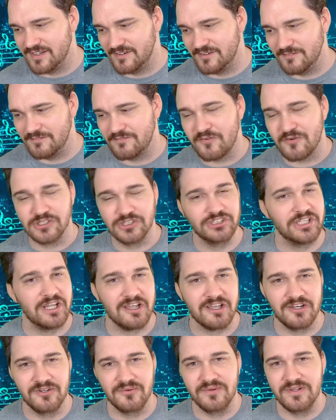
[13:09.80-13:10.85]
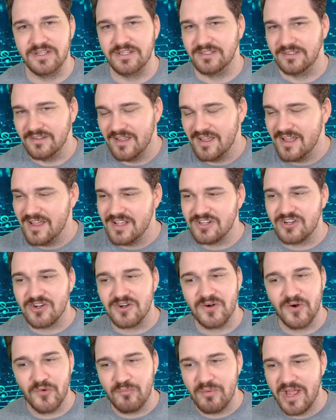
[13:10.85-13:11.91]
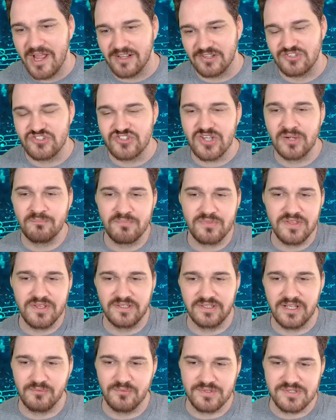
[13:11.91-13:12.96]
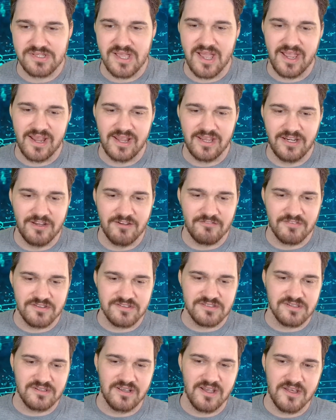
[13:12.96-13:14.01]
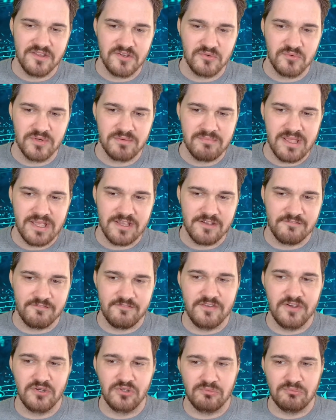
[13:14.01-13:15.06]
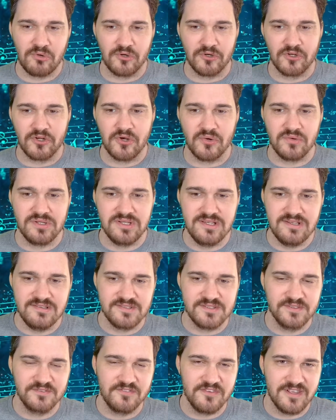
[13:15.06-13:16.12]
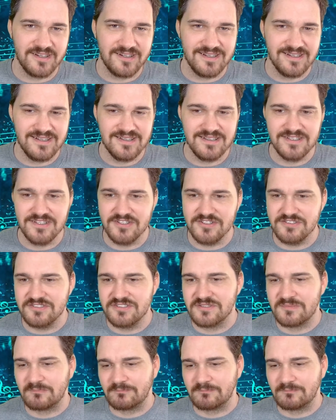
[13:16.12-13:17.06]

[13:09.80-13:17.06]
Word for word: foreshadowing, callbacks, something that would tie any of this together would make it feel more cohesive than it is.